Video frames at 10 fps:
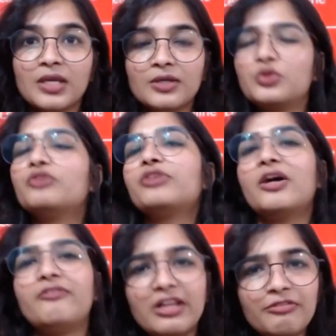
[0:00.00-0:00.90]
So if you
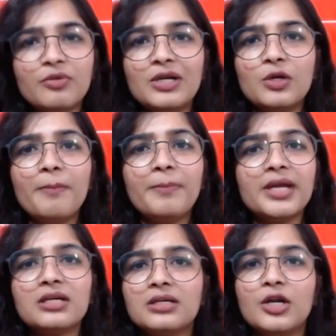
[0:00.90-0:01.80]
have left one
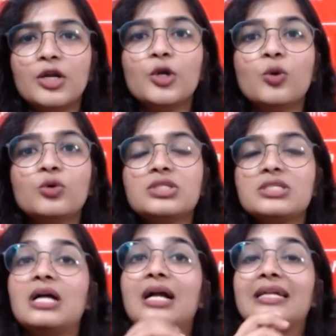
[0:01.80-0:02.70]
topic, don't
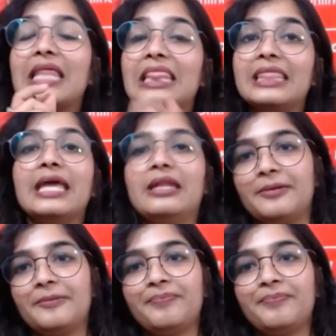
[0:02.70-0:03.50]
start it then.